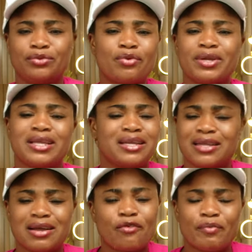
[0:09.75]
during
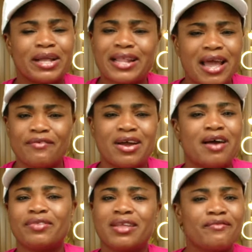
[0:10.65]
the, of my life.
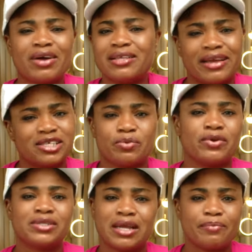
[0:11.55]
I've never
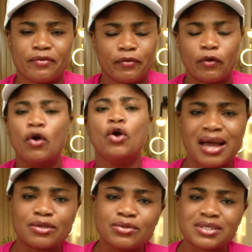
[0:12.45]
experienced that before. I
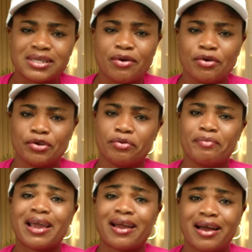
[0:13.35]
had to sell, you know,
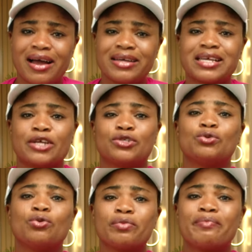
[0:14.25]
my cars. I
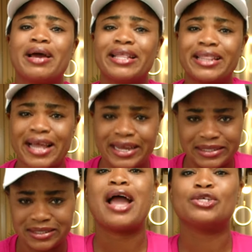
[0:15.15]
sold my
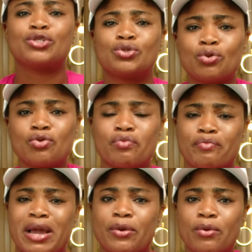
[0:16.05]
land. I sold
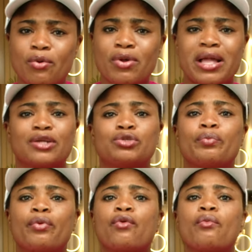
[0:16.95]
my gold. I had to
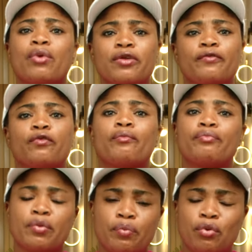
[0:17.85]
borrow money from
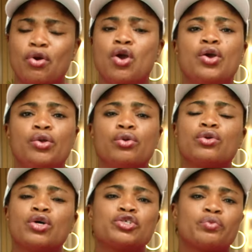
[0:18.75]
people, you know,
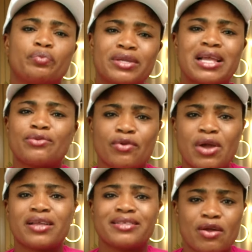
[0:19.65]
just to put.
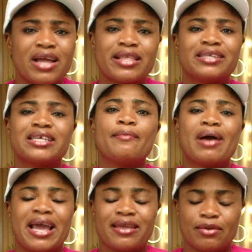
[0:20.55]
that, that time,
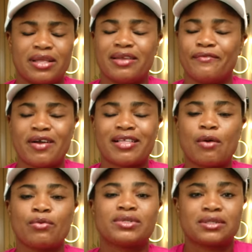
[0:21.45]
I, in fact,
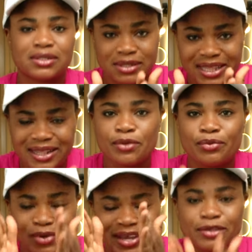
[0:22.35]
I was
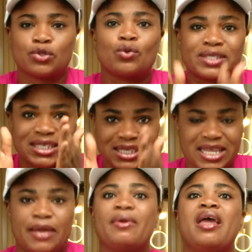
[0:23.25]
looking so slim